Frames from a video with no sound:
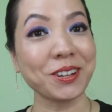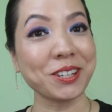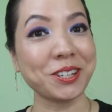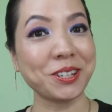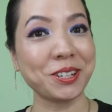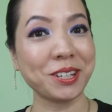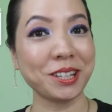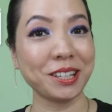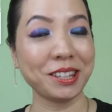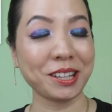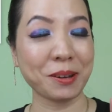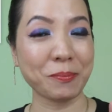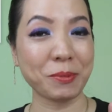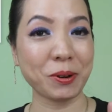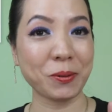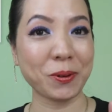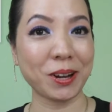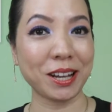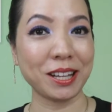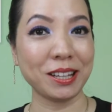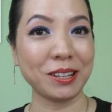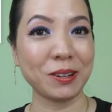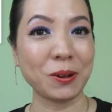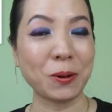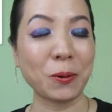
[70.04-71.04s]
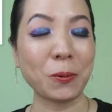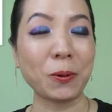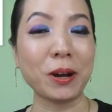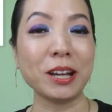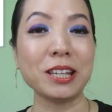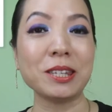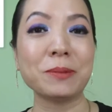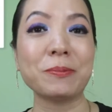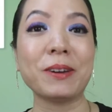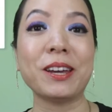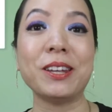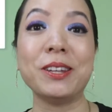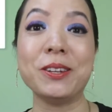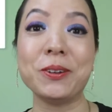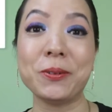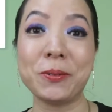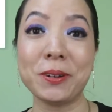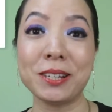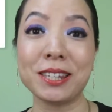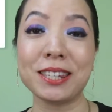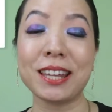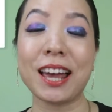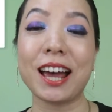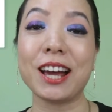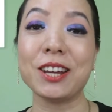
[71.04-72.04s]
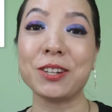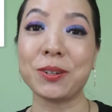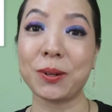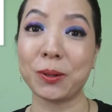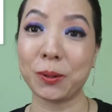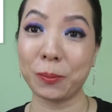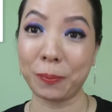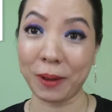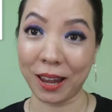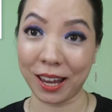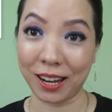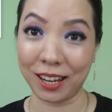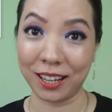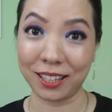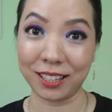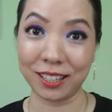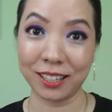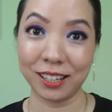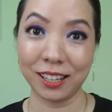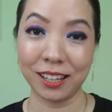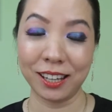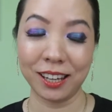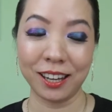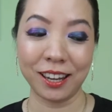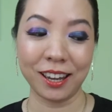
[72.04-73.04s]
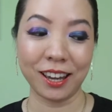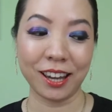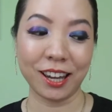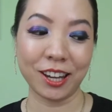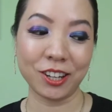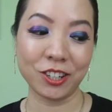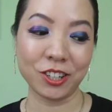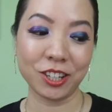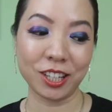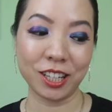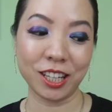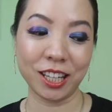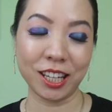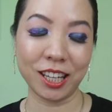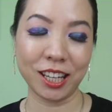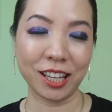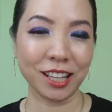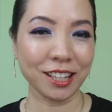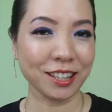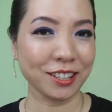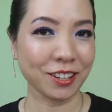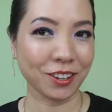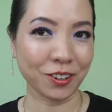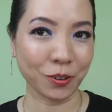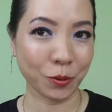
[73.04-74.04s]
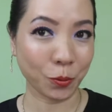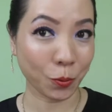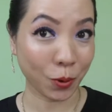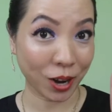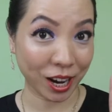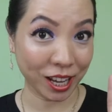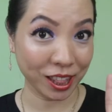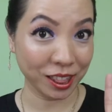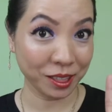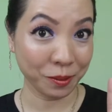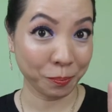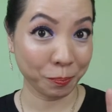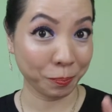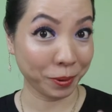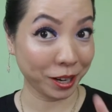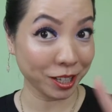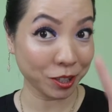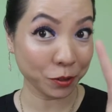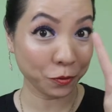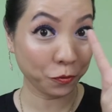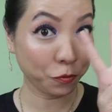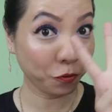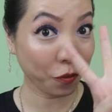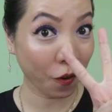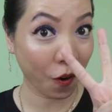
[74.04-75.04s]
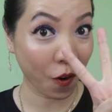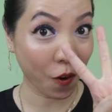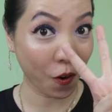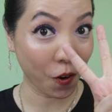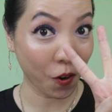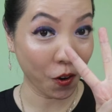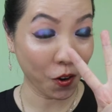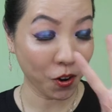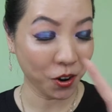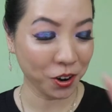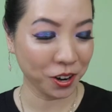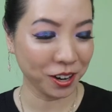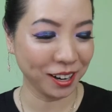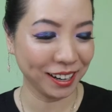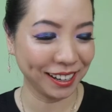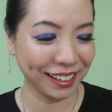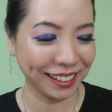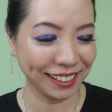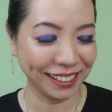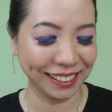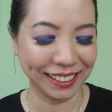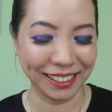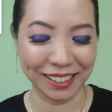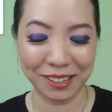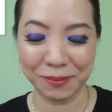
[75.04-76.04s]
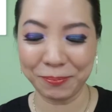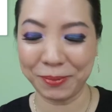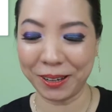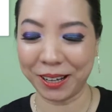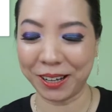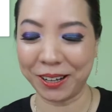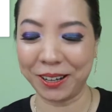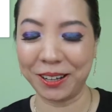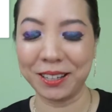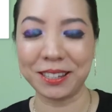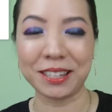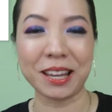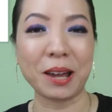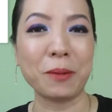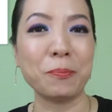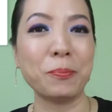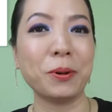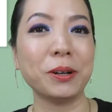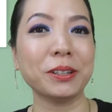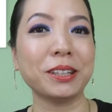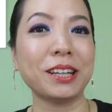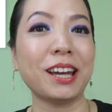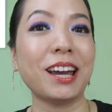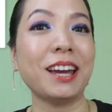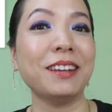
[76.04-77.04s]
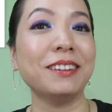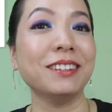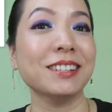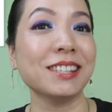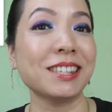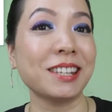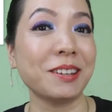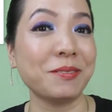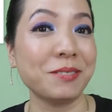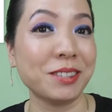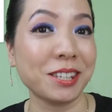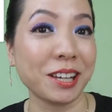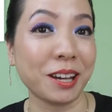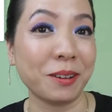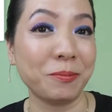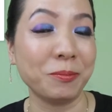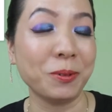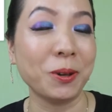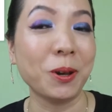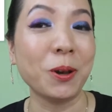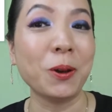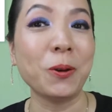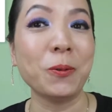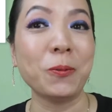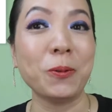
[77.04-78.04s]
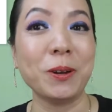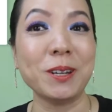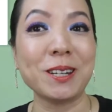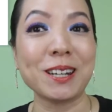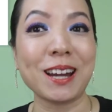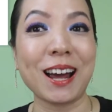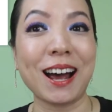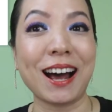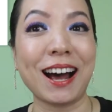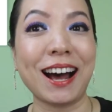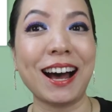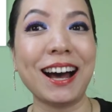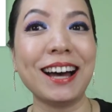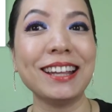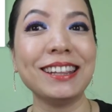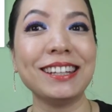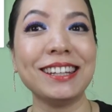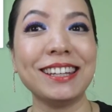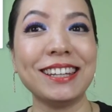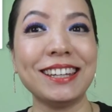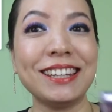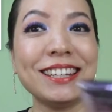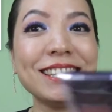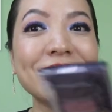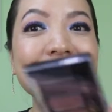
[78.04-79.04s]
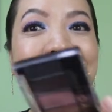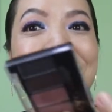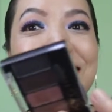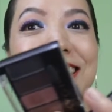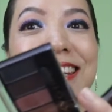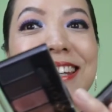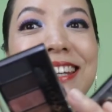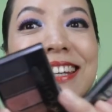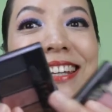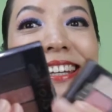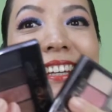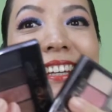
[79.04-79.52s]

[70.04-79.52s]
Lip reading: Question number one, what is my newest eyeshadow palette? Actually, not one, but four, because I bought them at the same time, which are these